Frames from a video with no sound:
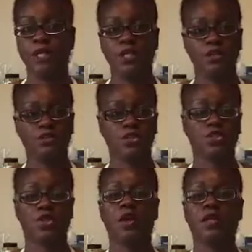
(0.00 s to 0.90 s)
many years. It
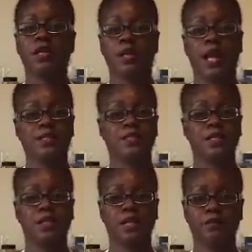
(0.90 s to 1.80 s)
started in
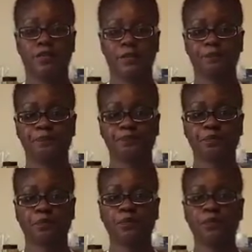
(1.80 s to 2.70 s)
1911,
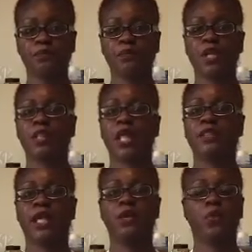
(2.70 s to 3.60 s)

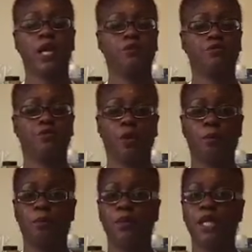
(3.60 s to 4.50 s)
that they ran for
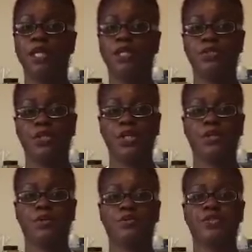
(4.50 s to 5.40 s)
many
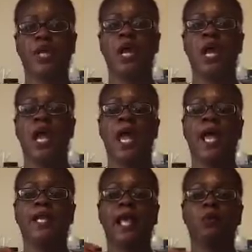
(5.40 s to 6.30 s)
years,
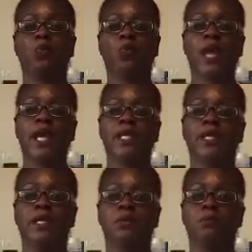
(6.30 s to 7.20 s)
and they ran
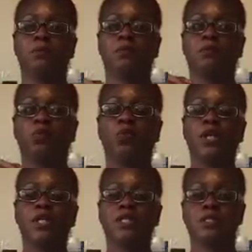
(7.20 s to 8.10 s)
it
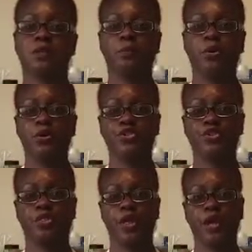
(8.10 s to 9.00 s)
really to
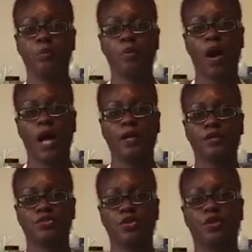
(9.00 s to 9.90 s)
push their
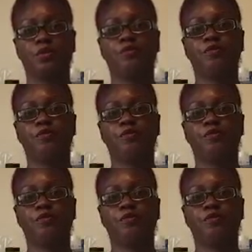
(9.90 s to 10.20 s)
product to the